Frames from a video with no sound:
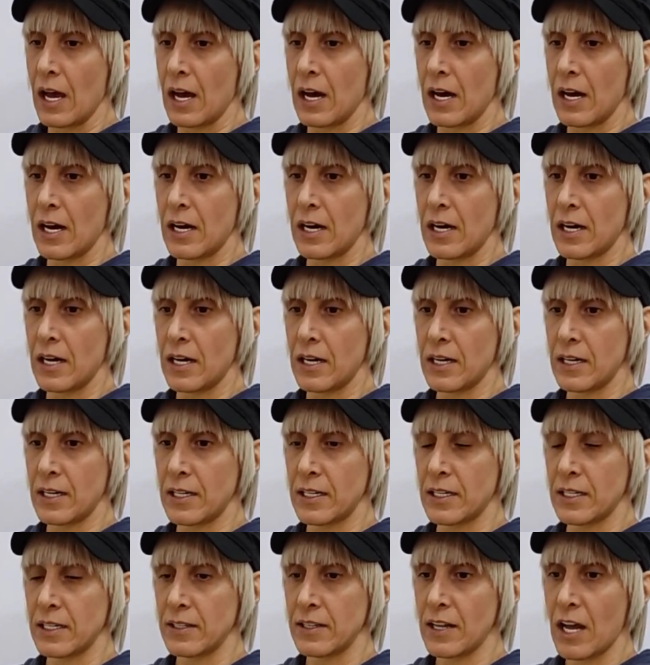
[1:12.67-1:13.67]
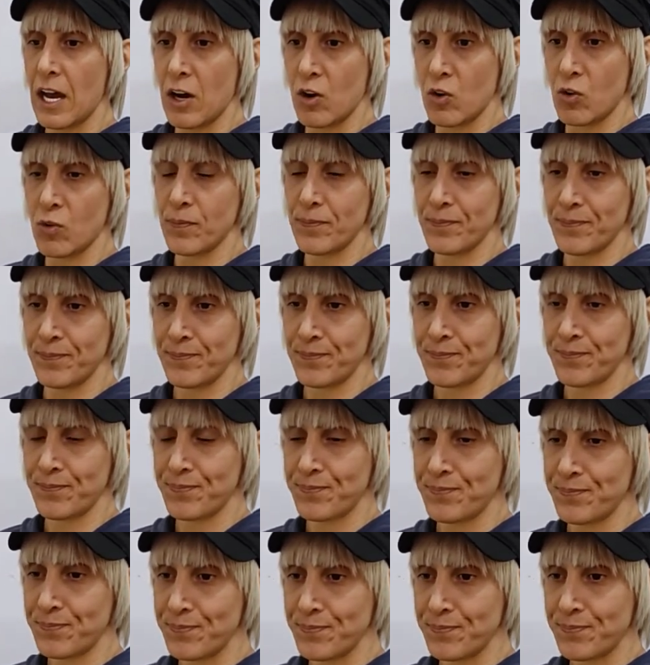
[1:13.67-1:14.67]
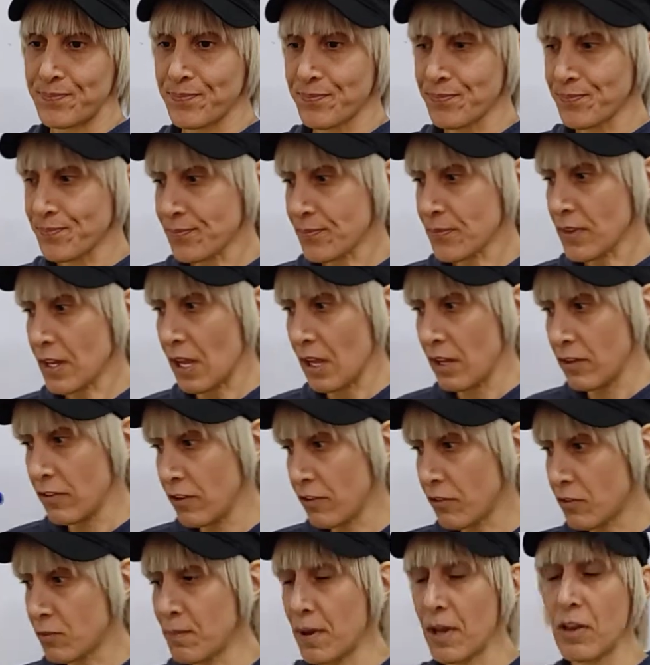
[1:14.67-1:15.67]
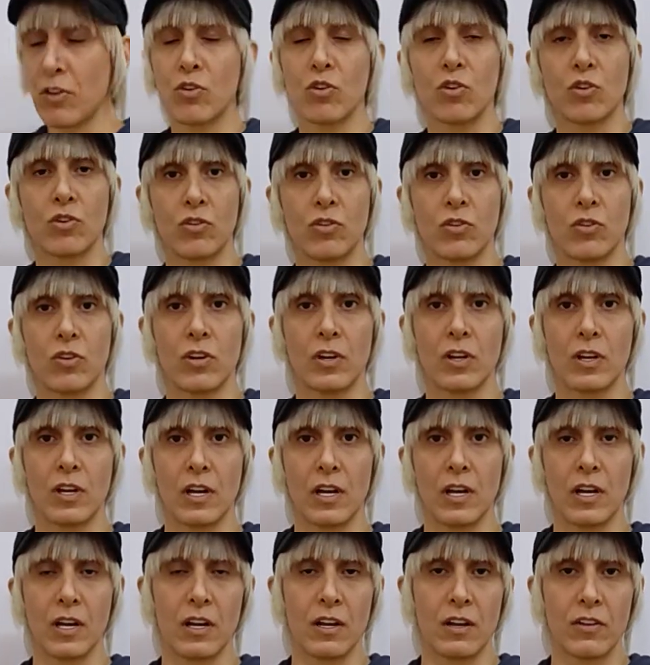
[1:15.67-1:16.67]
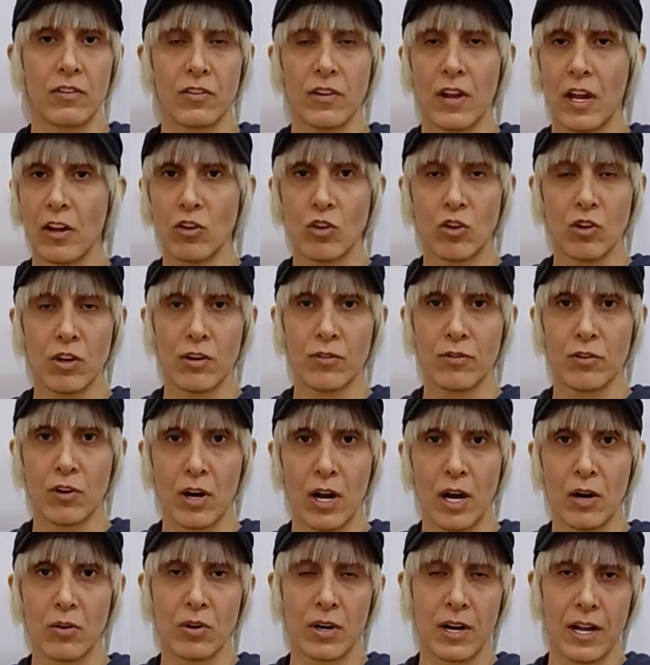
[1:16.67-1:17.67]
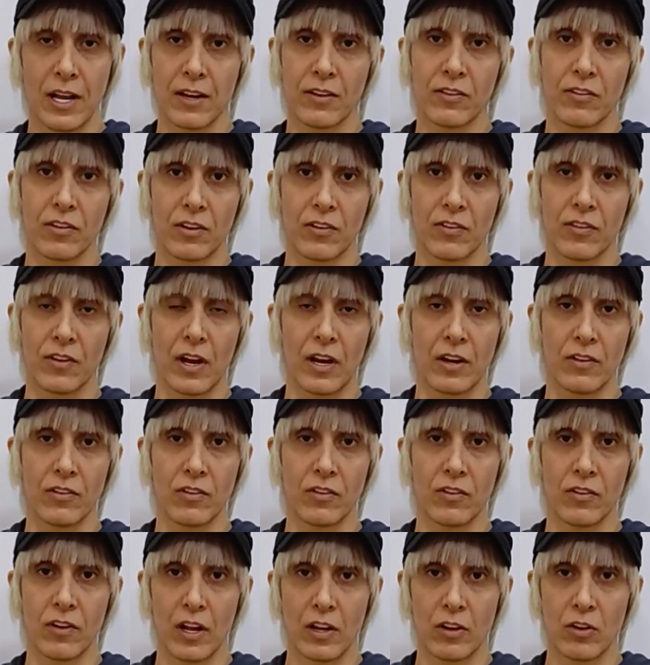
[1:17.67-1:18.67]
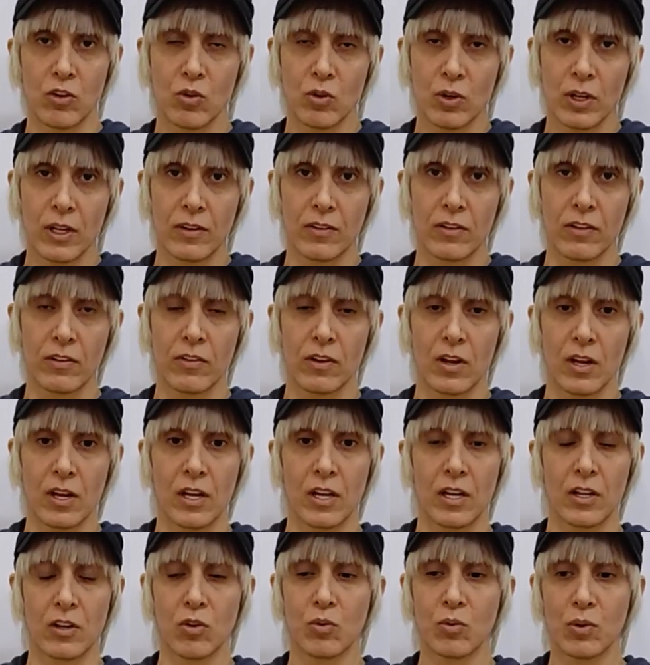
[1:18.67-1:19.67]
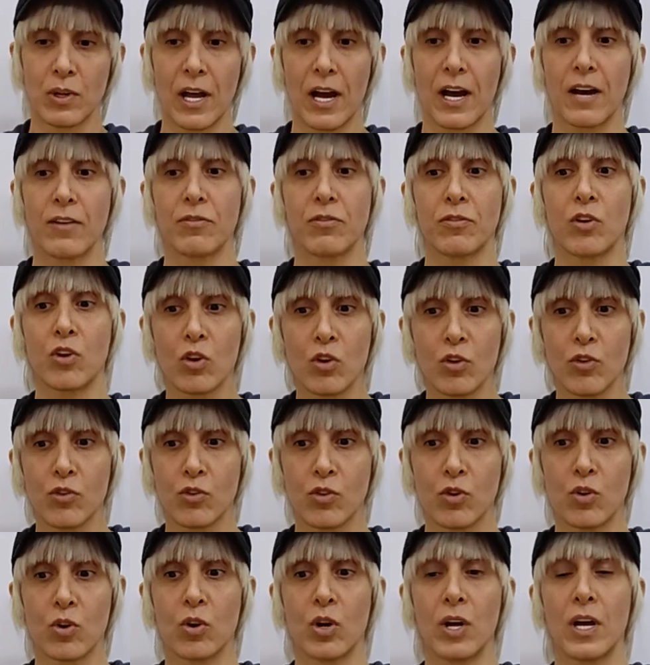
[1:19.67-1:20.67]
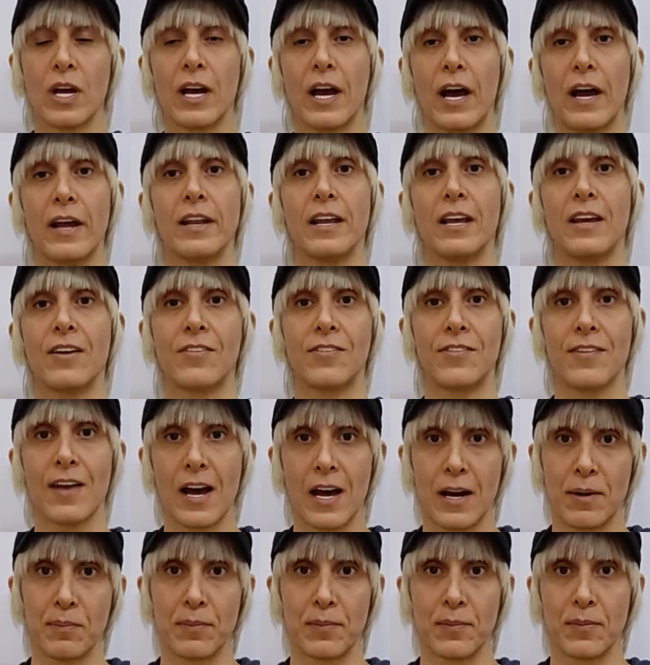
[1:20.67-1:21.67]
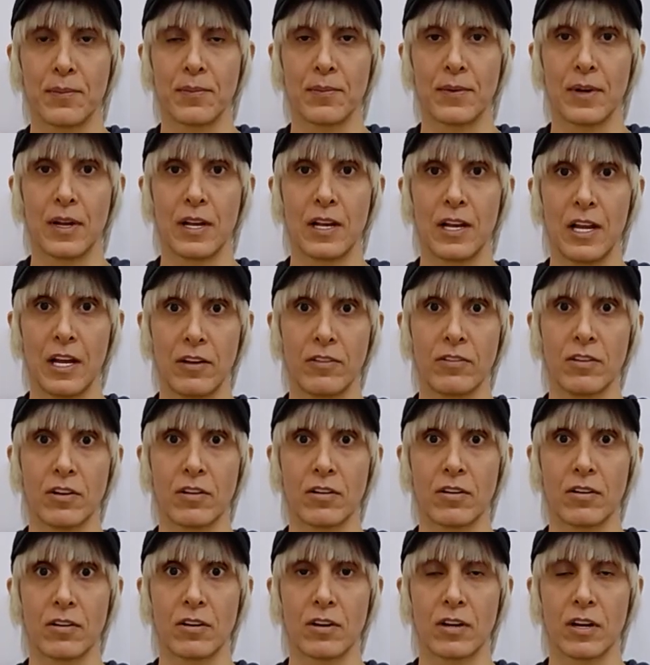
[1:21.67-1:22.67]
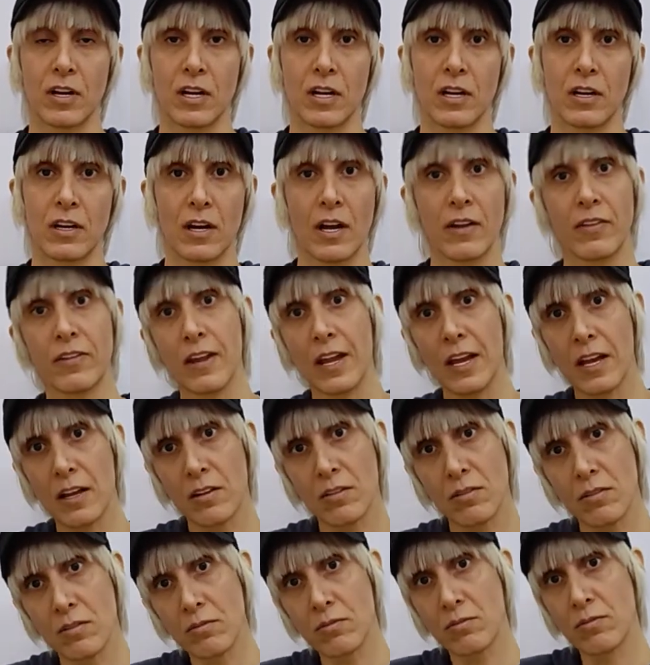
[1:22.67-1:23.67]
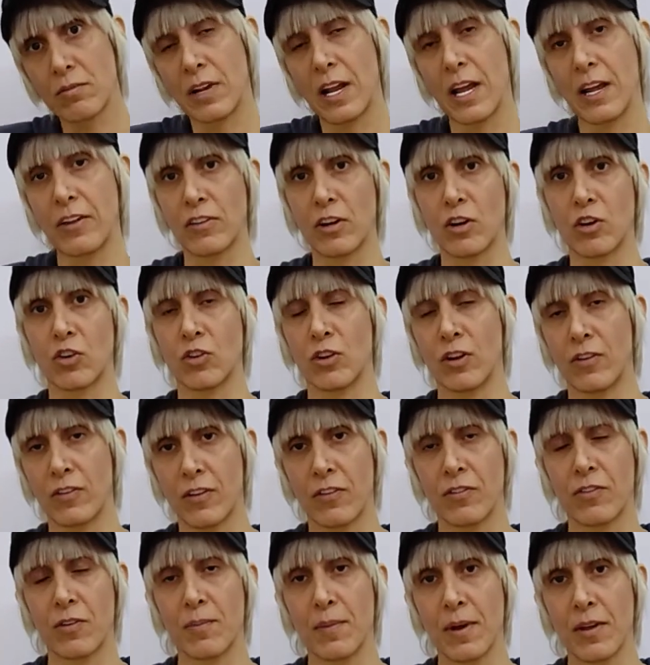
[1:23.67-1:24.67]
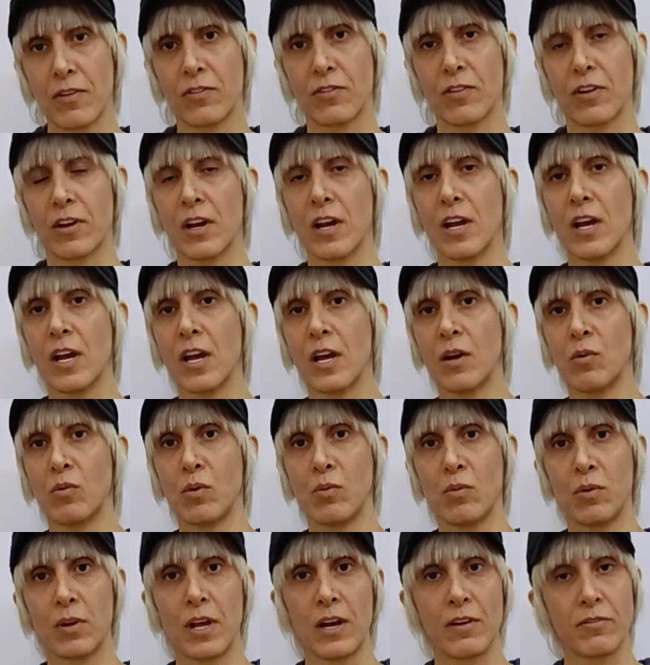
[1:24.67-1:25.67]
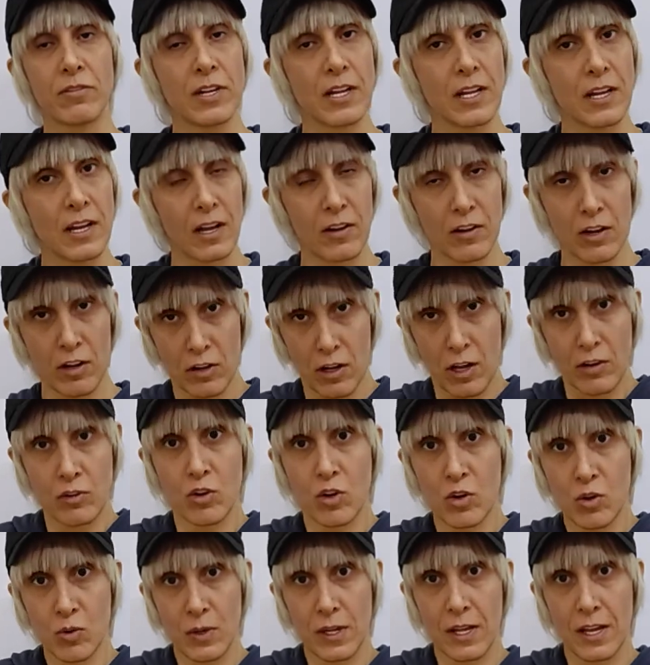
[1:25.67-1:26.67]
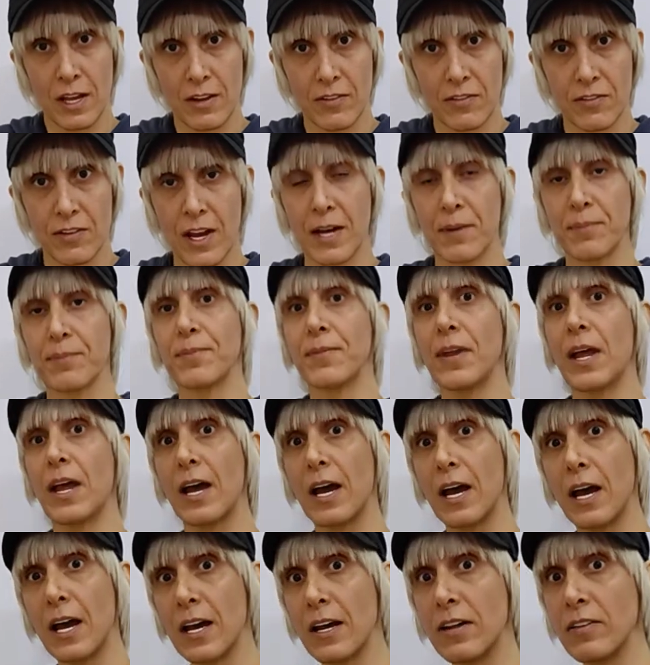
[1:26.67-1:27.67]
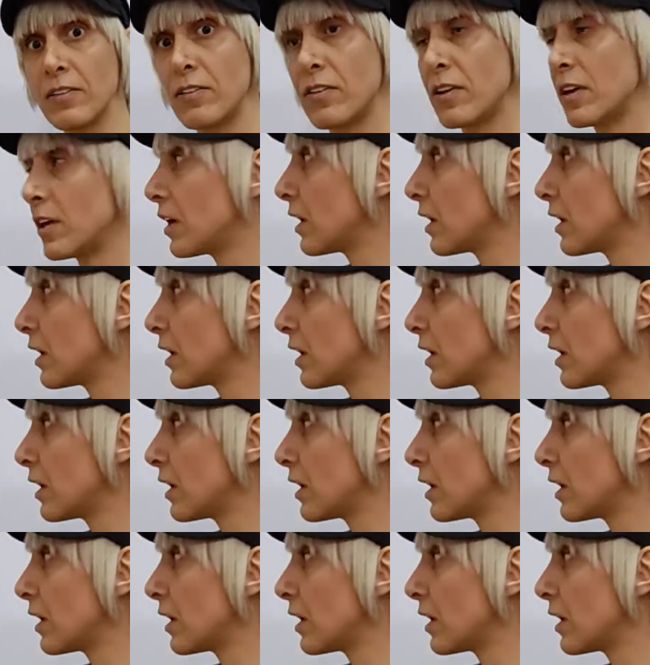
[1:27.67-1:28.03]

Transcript: now, this method uh, it's not only for our exercises that you need it. Uh, you will have also an exam later. Uh, at the, later on in the semester, we will have an, a, a, drawing exam and